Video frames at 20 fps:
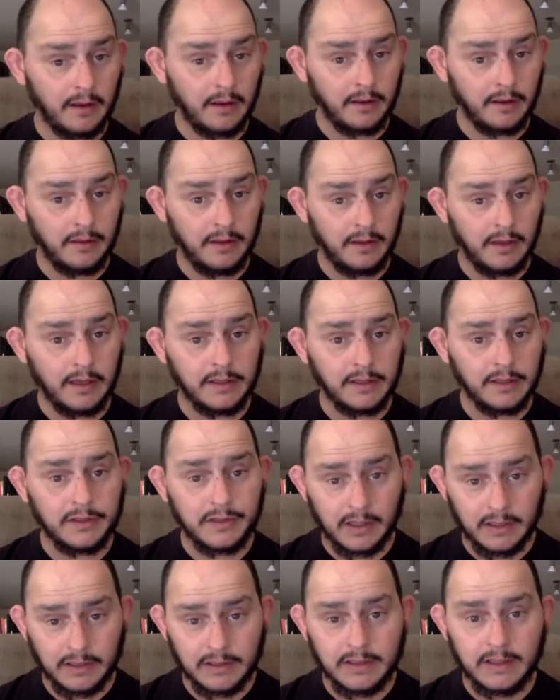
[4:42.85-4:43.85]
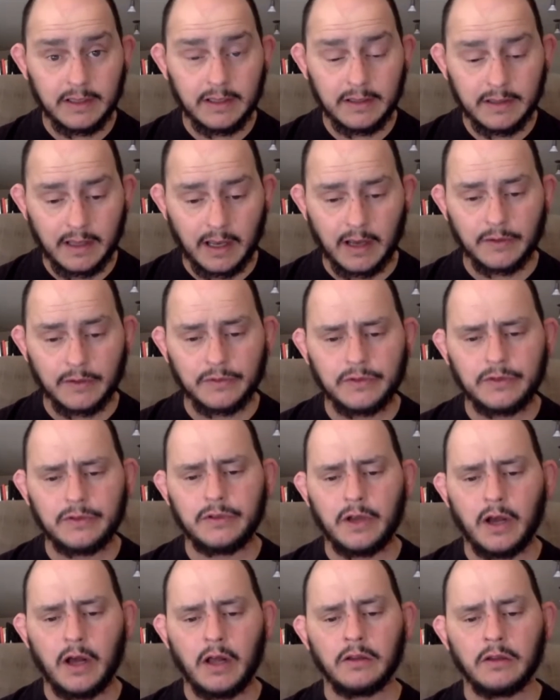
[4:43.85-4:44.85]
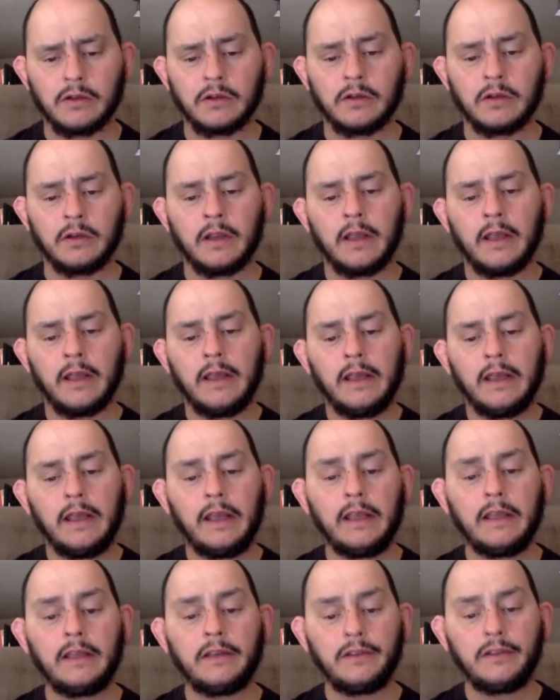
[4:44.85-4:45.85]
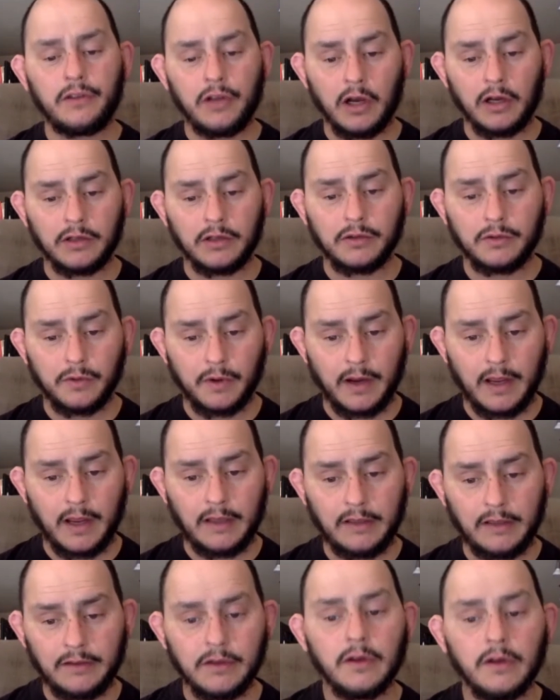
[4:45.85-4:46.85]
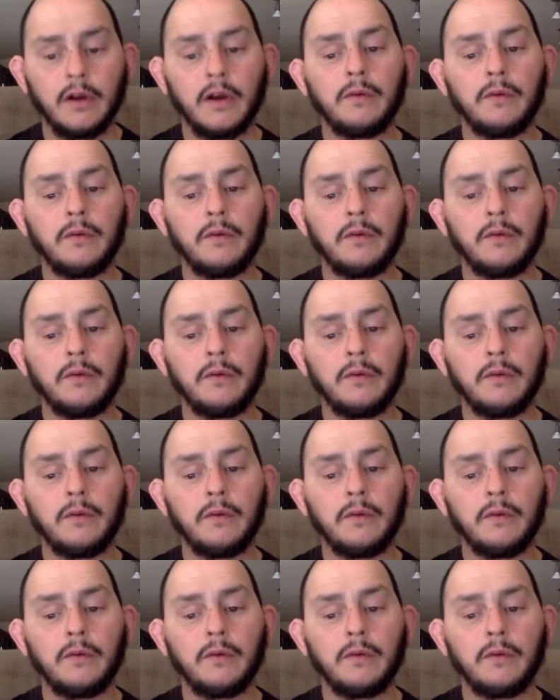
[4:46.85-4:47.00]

the $60,000 INTUC grant,